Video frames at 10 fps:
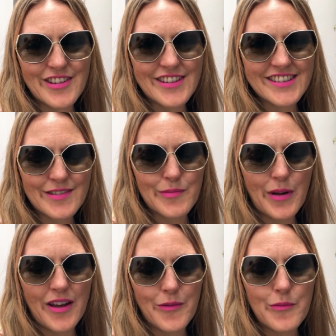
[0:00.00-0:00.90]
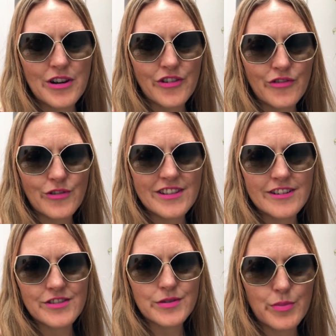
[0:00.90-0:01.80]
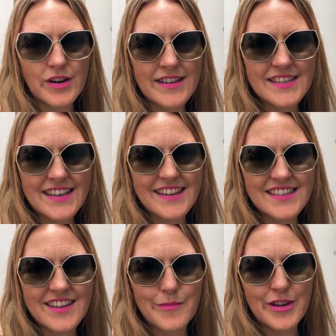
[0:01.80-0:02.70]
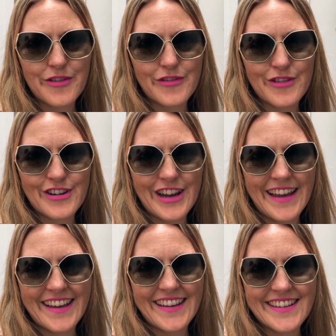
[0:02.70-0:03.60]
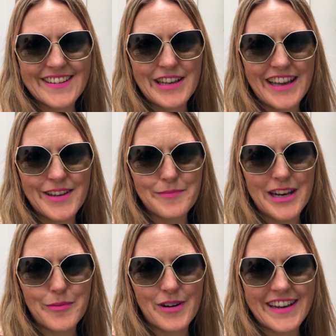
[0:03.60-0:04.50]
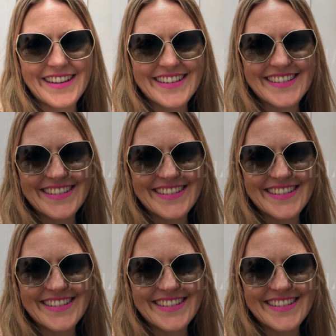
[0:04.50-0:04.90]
it's a wonderful little surprise to get to come here for a mini break.